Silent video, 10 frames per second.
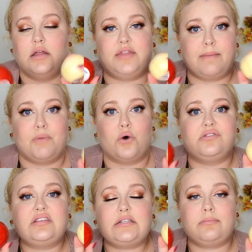They
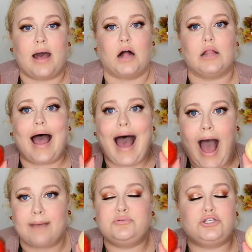both smell
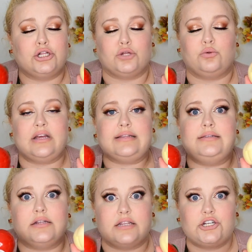absolutely
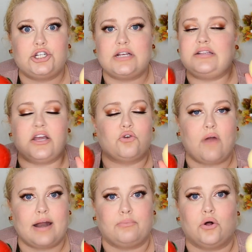delicious,
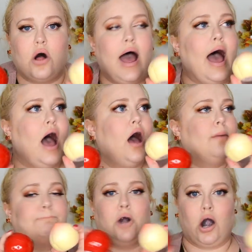incredible,
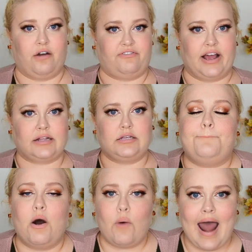perfect.
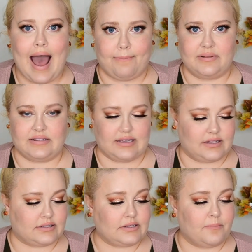But what happens
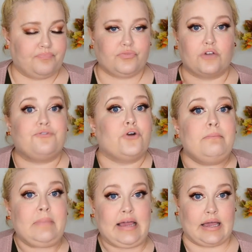is, for
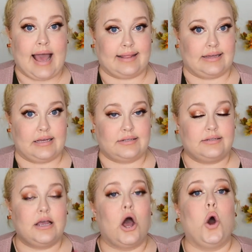me at
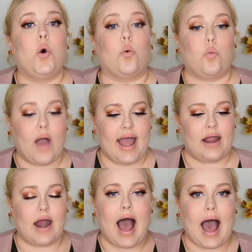least,
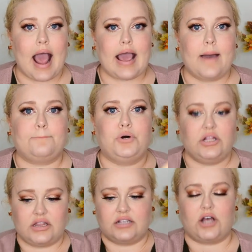when I
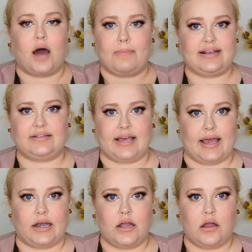put this on my
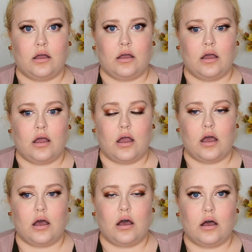skin,
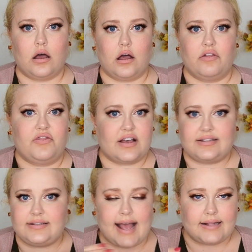the
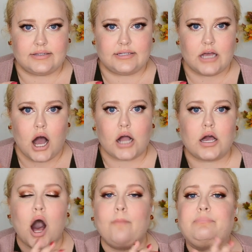scent
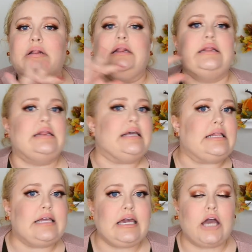
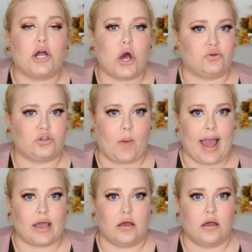completely goes away.